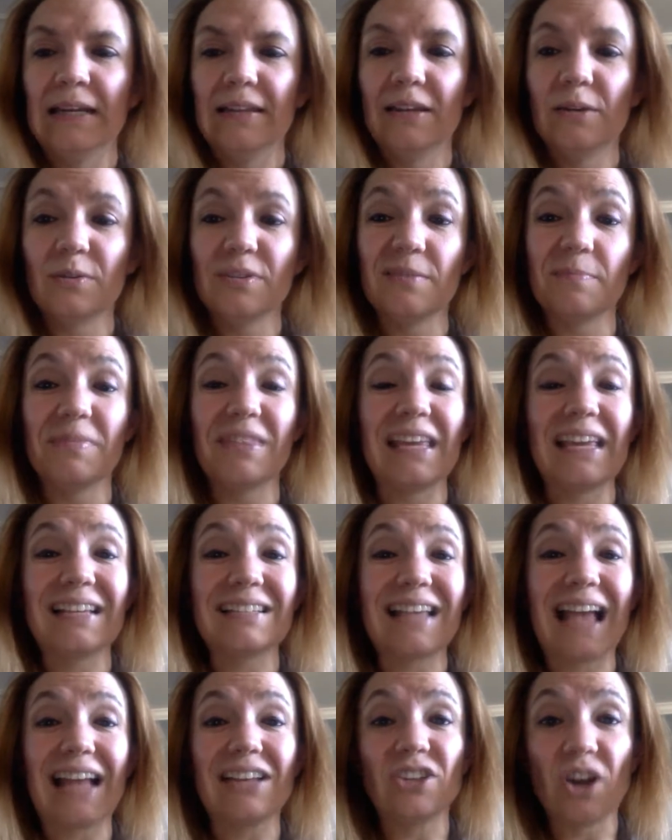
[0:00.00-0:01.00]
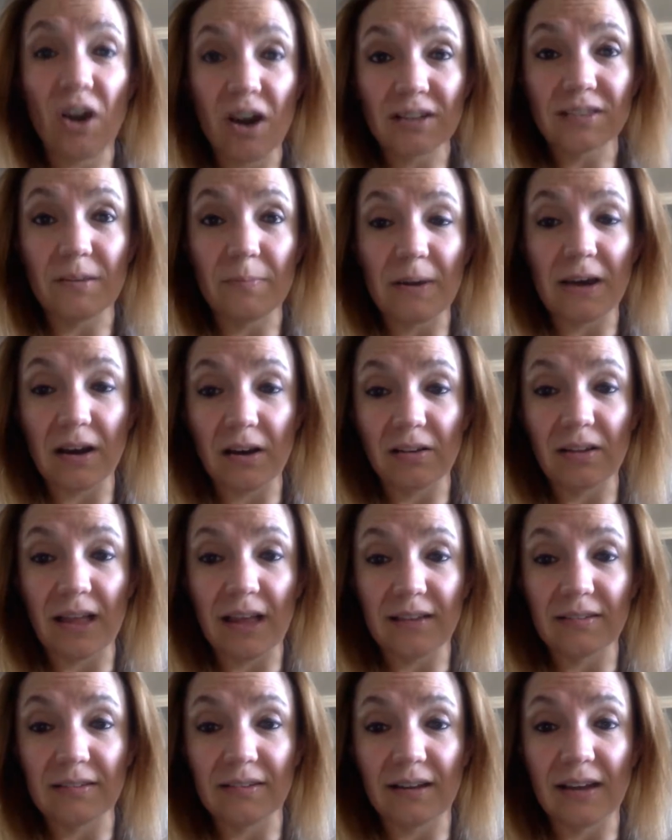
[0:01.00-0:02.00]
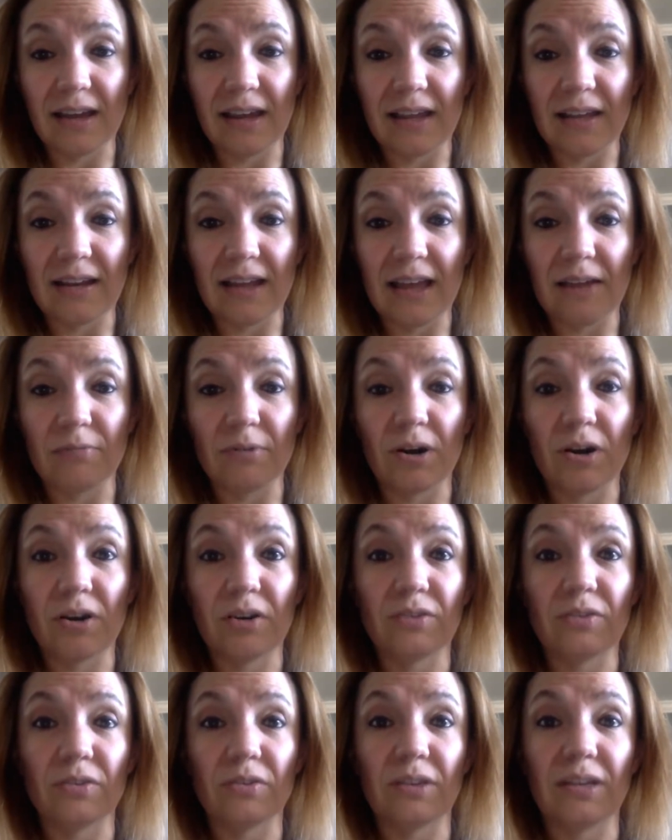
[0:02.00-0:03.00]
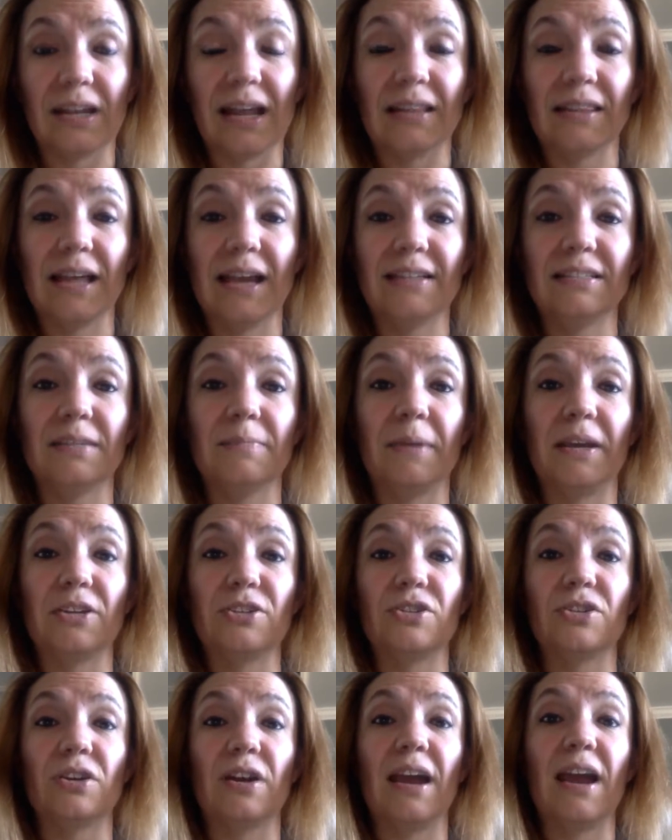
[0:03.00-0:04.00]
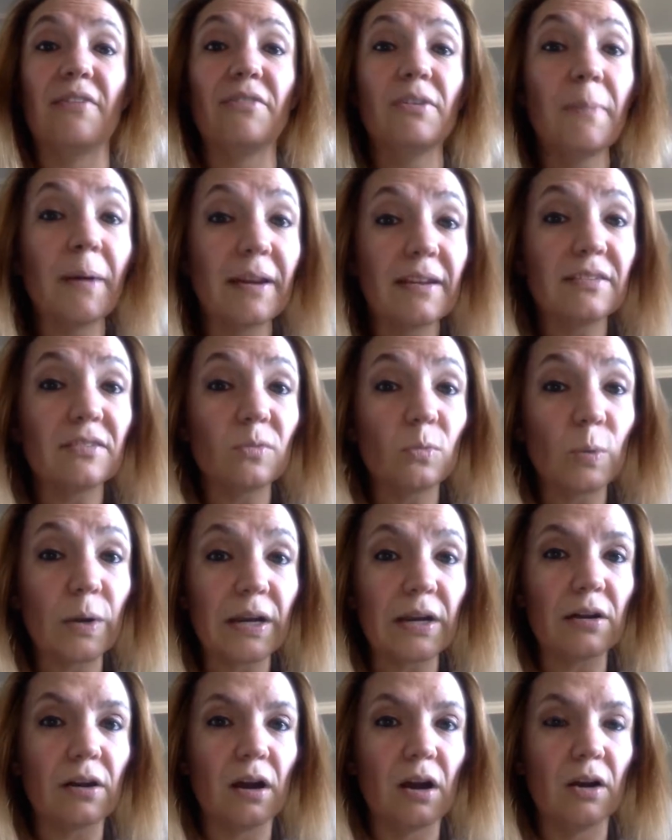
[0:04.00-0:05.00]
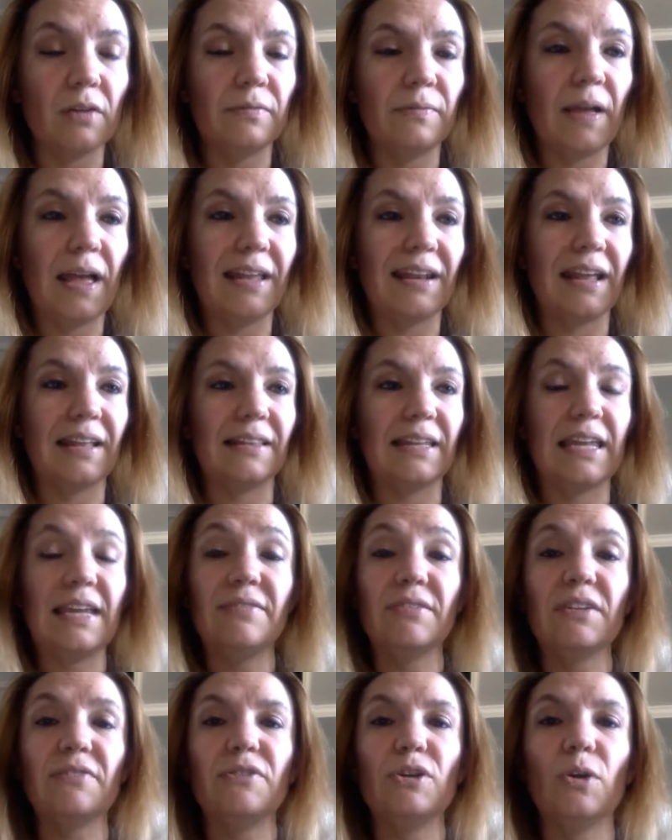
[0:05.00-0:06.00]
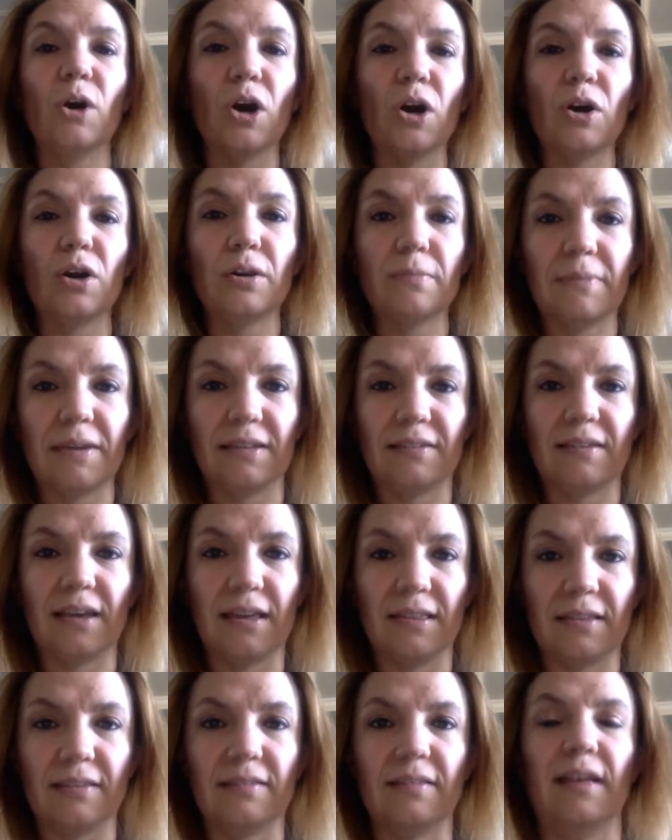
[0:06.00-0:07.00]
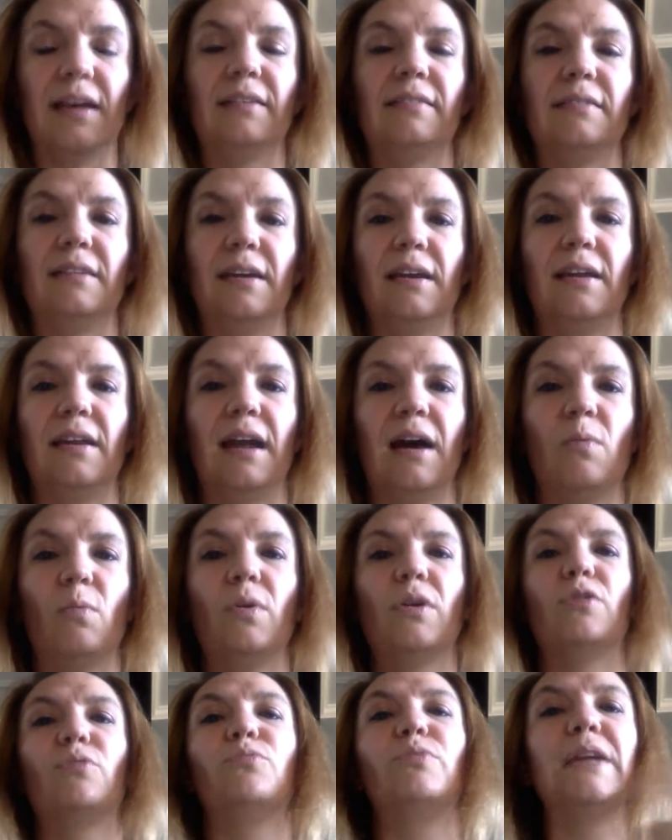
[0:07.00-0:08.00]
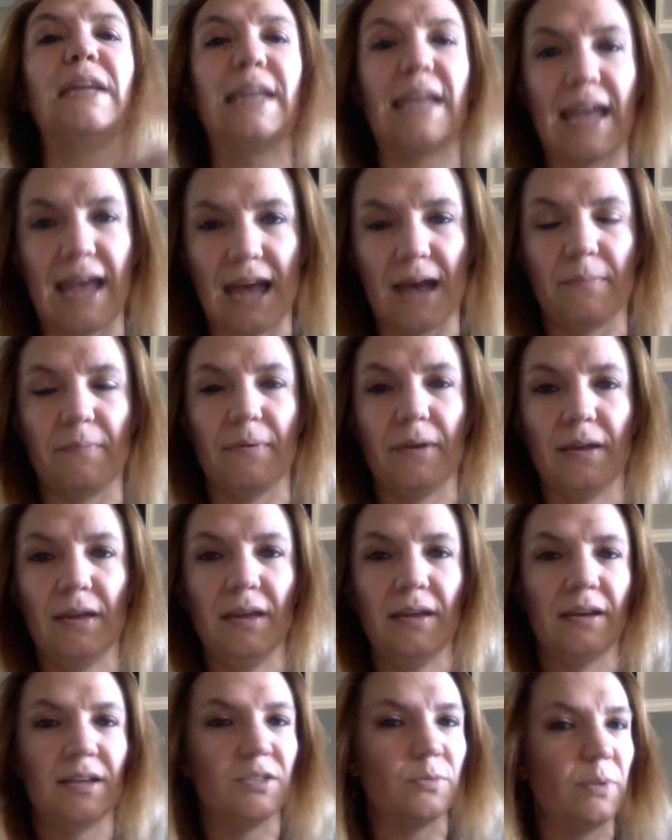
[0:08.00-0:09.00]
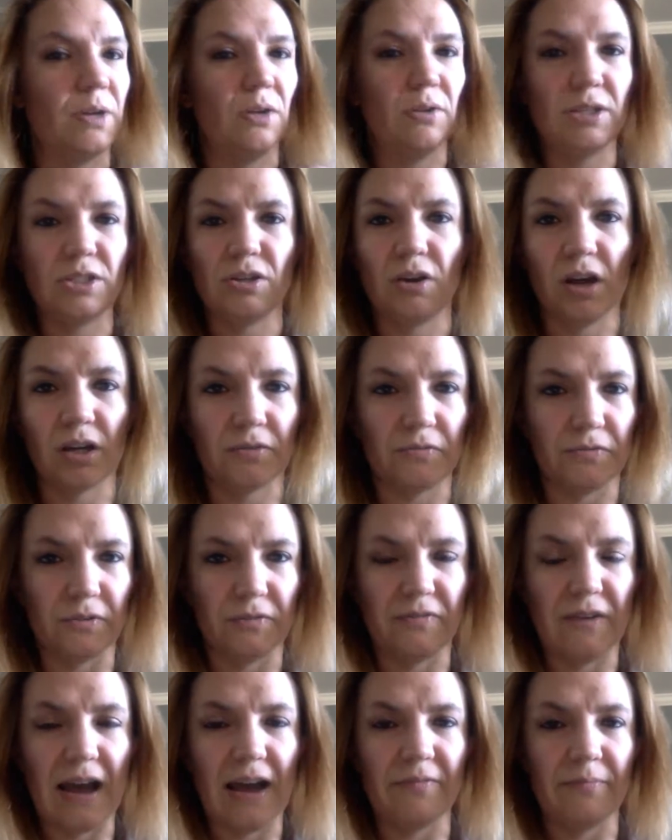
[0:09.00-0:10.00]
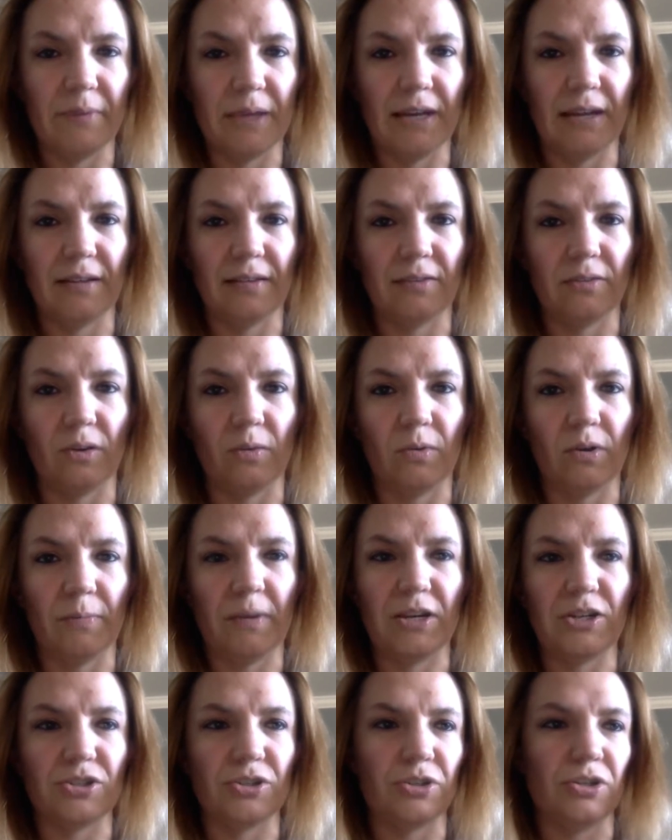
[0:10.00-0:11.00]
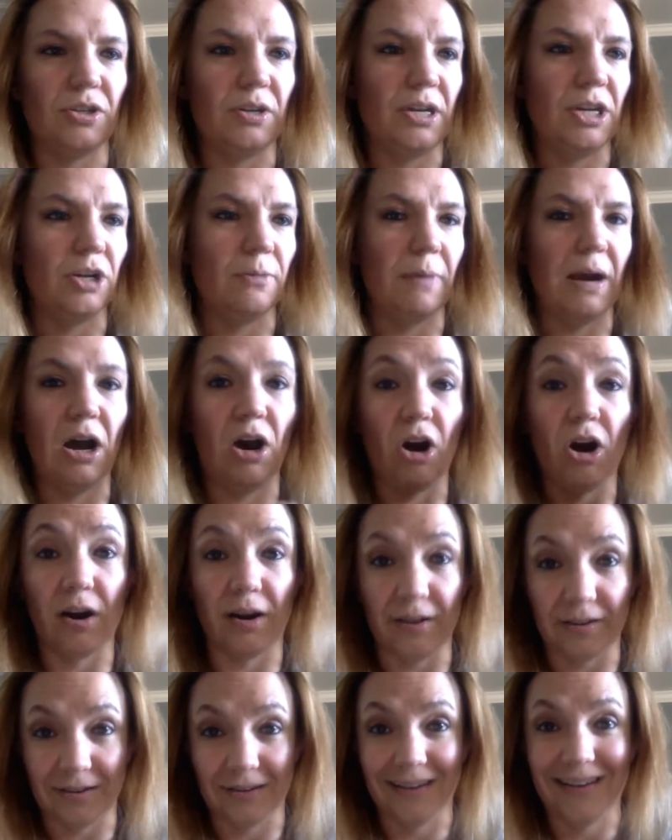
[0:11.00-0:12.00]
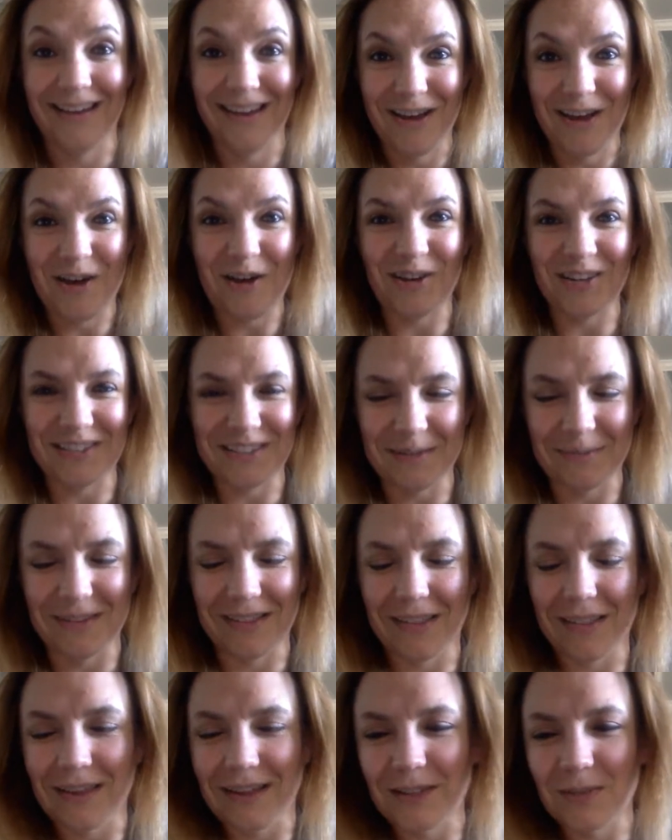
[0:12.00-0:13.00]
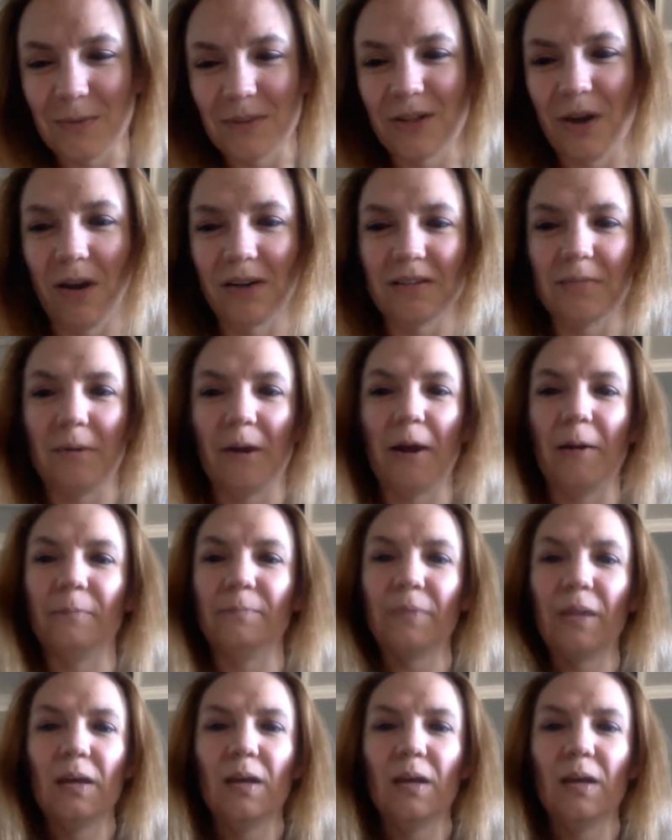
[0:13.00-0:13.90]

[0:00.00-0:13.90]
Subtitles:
There were some things I talked about last night at rehearsal that I'd like to make sure everybody's aware of. And even if you heard me say this last night, I want to recap because we only talked for 5 minutes. So I want to make sure you hear my heart on some of the things we talked about.